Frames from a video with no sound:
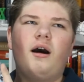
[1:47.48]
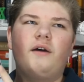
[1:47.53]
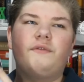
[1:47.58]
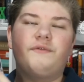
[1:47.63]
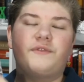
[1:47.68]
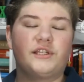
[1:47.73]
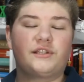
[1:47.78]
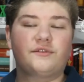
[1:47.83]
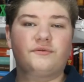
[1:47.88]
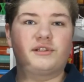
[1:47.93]

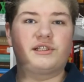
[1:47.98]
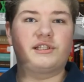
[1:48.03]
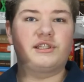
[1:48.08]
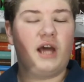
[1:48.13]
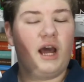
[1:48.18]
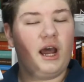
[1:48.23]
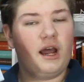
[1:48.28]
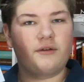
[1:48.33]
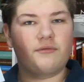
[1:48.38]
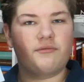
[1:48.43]
This was
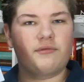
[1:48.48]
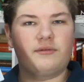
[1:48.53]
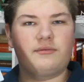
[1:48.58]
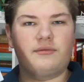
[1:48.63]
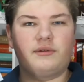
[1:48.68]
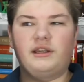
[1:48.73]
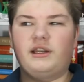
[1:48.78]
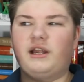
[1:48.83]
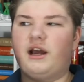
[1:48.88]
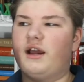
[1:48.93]
not a
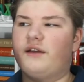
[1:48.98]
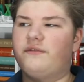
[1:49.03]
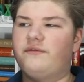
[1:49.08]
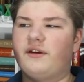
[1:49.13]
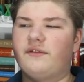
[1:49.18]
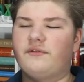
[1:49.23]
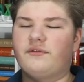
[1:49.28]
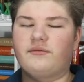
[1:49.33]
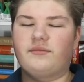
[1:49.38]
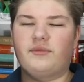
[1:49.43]
reread. I've
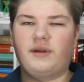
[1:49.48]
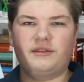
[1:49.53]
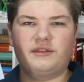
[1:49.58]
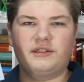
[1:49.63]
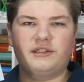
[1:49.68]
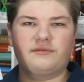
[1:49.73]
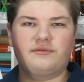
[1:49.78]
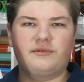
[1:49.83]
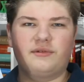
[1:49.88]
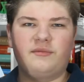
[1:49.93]
never read
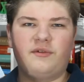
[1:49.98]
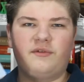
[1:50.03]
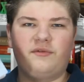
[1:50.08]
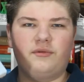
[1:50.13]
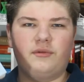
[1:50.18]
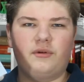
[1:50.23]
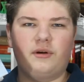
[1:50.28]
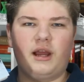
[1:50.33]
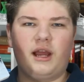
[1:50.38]
this one before.